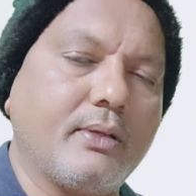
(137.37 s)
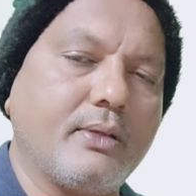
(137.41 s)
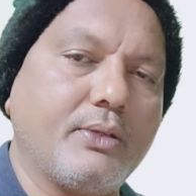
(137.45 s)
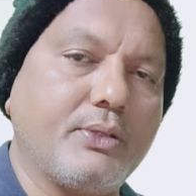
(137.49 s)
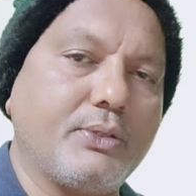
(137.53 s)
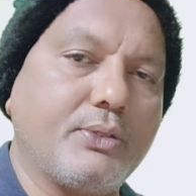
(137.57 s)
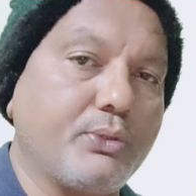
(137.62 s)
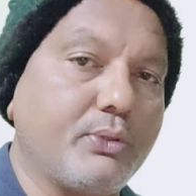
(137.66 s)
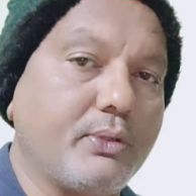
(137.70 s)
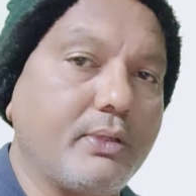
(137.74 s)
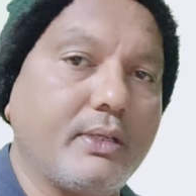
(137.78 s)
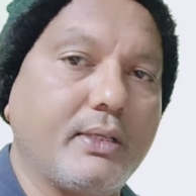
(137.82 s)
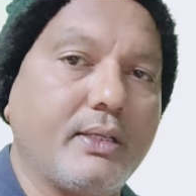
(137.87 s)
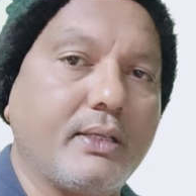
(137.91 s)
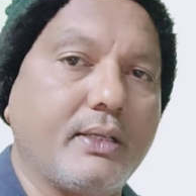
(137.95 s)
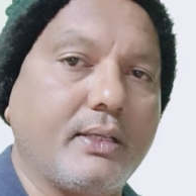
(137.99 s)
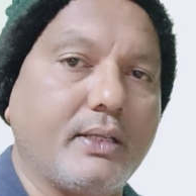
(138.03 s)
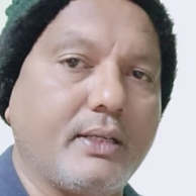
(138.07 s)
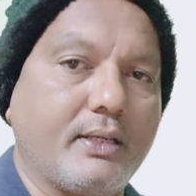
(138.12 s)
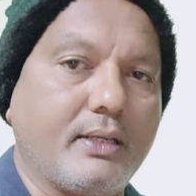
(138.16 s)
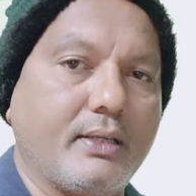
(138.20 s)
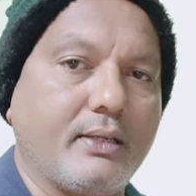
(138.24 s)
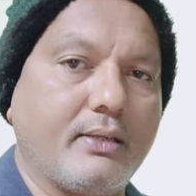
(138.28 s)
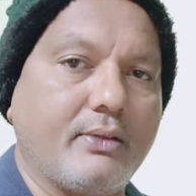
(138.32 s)
to
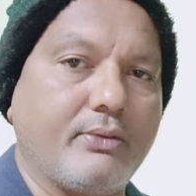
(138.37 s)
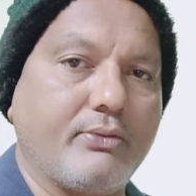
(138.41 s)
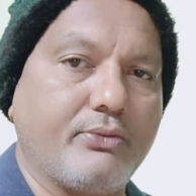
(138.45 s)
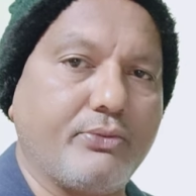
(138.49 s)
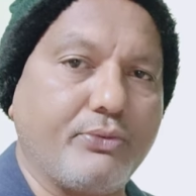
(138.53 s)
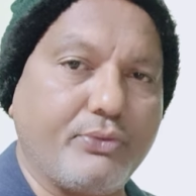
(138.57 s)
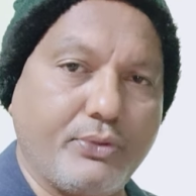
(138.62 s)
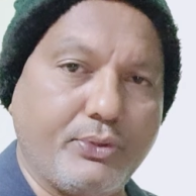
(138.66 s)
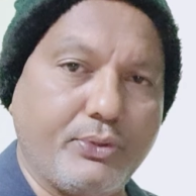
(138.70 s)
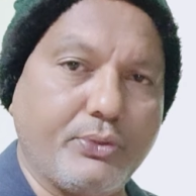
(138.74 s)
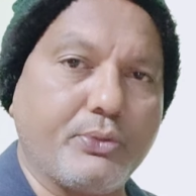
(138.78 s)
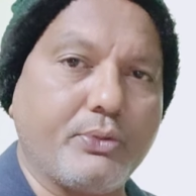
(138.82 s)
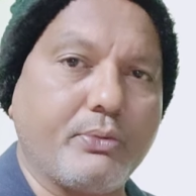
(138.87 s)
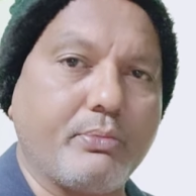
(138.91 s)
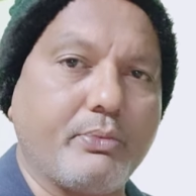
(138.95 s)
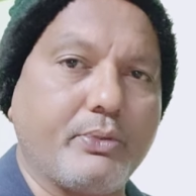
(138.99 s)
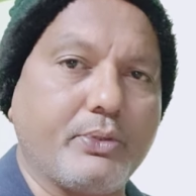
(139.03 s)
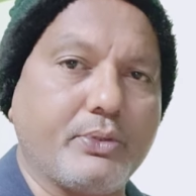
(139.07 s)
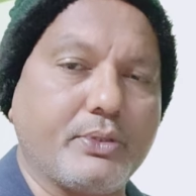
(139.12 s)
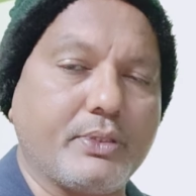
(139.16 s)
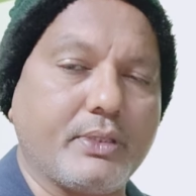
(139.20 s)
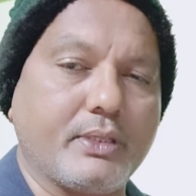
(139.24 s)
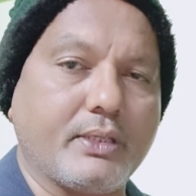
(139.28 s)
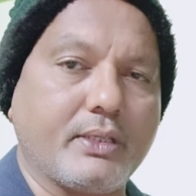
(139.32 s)
learn flute
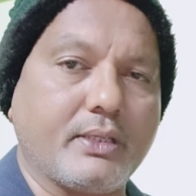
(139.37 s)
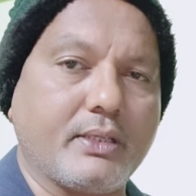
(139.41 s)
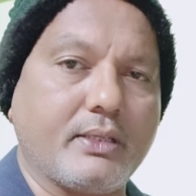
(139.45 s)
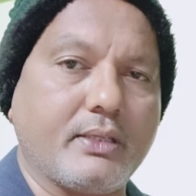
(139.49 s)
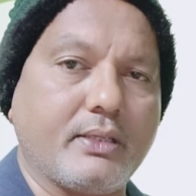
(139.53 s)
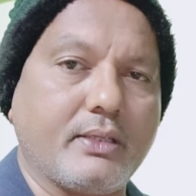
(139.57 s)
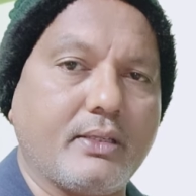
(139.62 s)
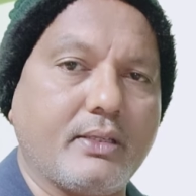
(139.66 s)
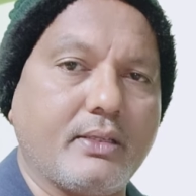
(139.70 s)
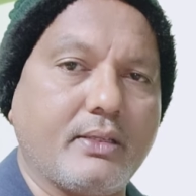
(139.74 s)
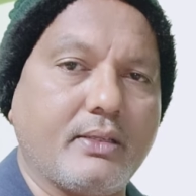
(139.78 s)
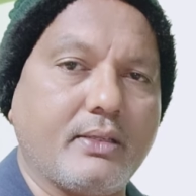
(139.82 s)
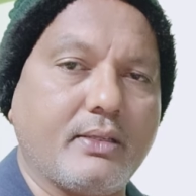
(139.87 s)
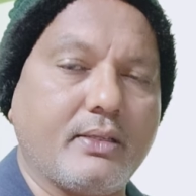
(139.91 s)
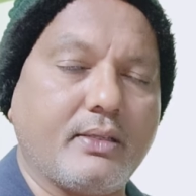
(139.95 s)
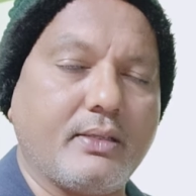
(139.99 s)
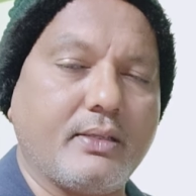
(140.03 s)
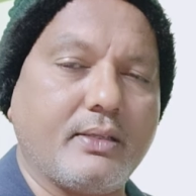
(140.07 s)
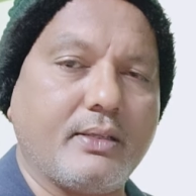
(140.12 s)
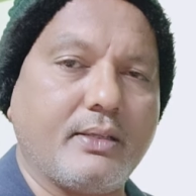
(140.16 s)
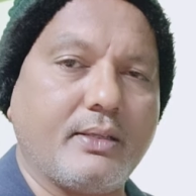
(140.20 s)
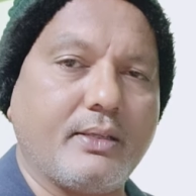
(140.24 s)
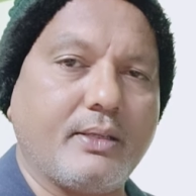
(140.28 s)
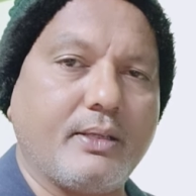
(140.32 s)
music.
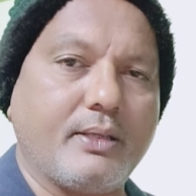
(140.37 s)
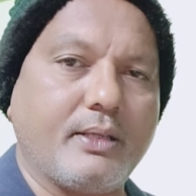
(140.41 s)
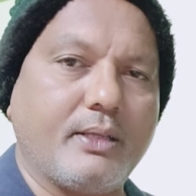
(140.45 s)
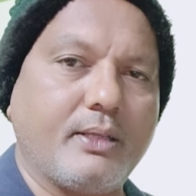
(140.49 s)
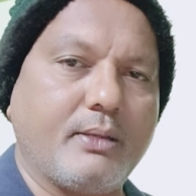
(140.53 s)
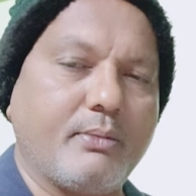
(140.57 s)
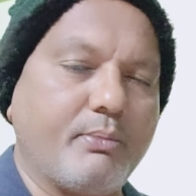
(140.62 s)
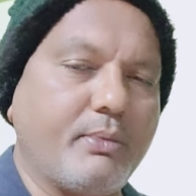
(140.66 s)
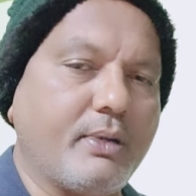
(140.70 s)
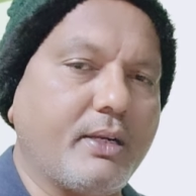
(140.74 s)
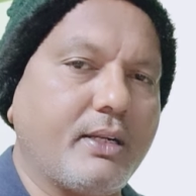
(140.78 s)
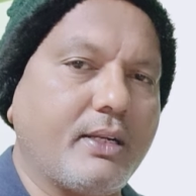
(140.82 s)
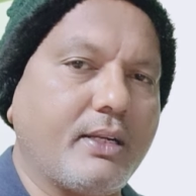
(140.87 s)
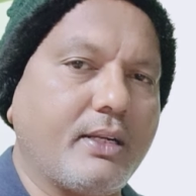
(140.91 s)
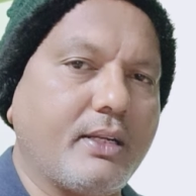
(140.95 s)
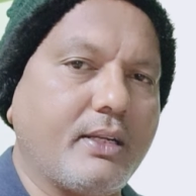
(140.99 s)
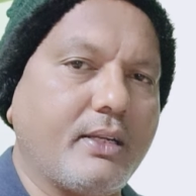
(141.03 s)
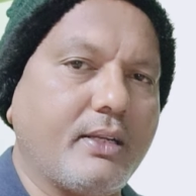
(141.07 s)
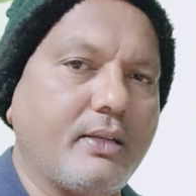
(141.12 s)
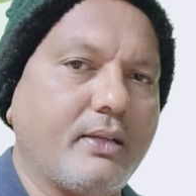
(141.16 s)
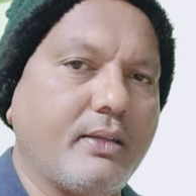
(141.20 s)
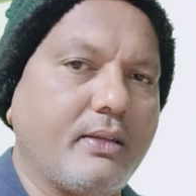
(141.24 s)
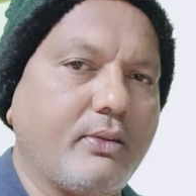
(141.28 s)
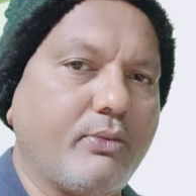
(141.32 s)

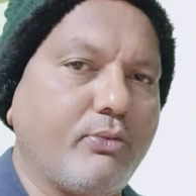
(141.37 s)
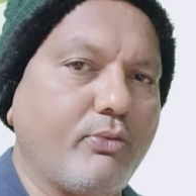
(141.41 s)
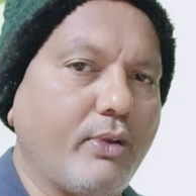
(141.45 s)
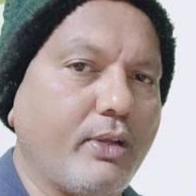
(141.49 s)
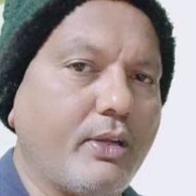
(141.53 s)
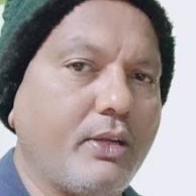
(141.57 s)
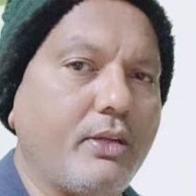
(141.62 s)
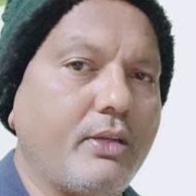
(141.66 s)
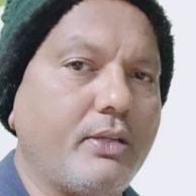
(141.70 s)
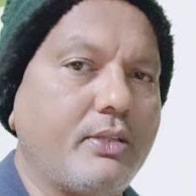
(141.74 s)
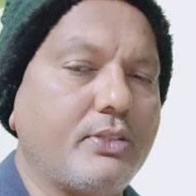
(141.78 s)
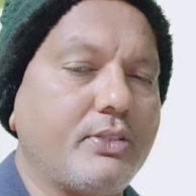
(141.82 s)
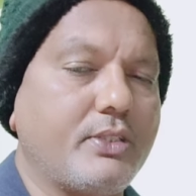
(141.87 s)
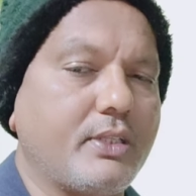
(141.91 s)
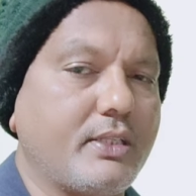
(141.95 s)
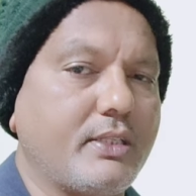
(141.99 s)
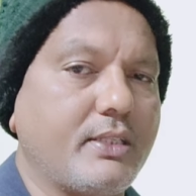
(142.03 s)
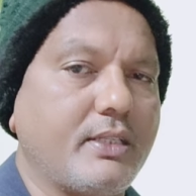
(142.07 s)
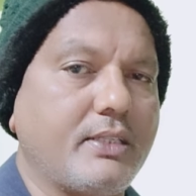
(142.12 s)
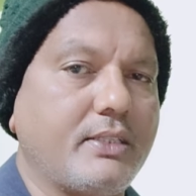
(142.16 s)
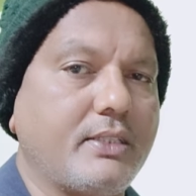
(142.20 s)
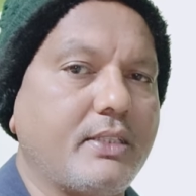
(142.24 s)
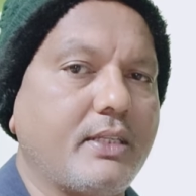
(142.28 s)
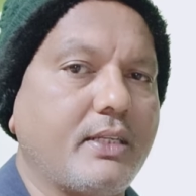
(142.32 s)
But one
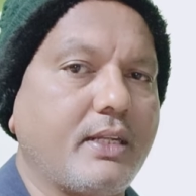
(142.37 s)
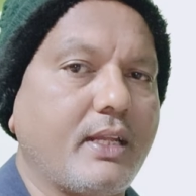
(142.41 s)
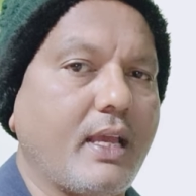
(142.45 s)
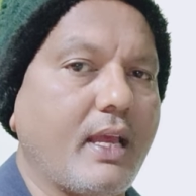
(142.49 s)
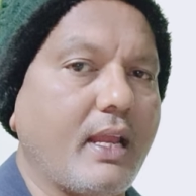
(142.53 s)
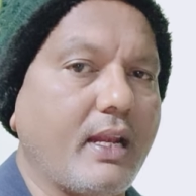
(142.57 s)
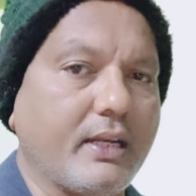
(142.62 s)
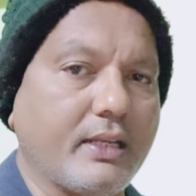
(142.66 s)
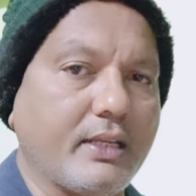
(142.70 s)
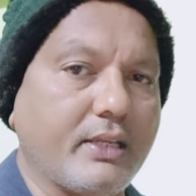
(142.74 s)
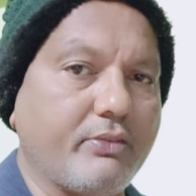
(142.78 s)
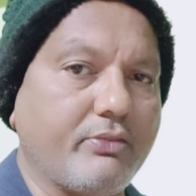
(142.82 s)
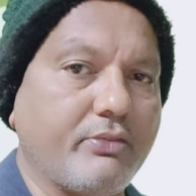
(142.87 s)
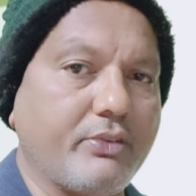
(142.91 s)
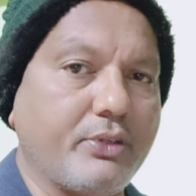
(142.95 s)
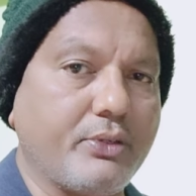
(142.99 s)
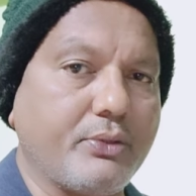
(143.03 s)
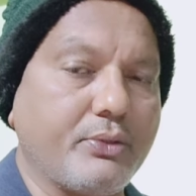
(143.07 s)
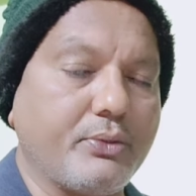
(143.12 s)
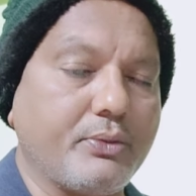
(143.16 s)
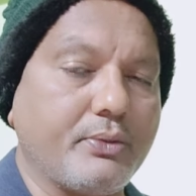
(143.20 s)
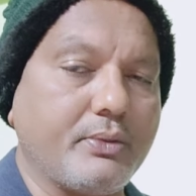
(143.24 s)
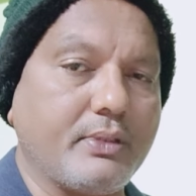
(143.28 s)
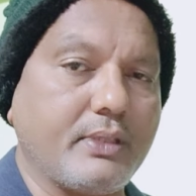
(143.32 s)
suggestion I'll give
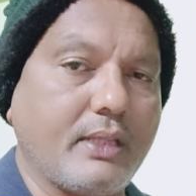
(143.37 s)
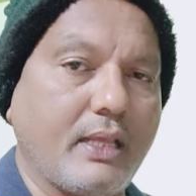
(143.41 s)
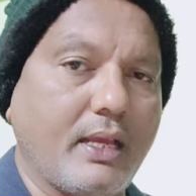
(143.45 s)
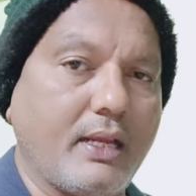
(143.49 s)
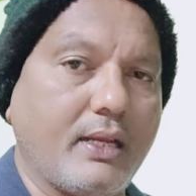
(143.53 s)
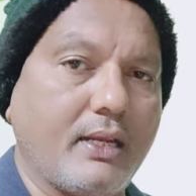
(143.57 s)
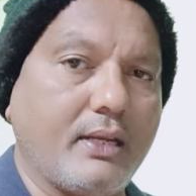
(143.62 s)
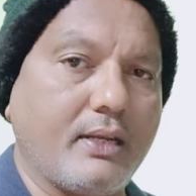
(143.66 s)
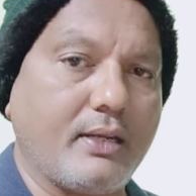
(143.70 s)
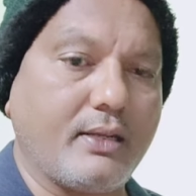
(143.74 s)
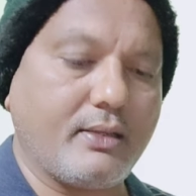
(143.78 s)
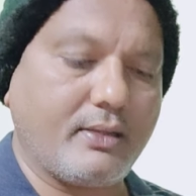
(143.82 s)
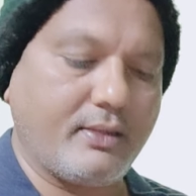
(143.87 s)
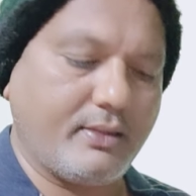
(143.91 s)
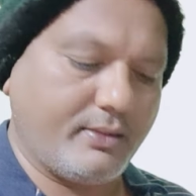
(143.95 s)
you, that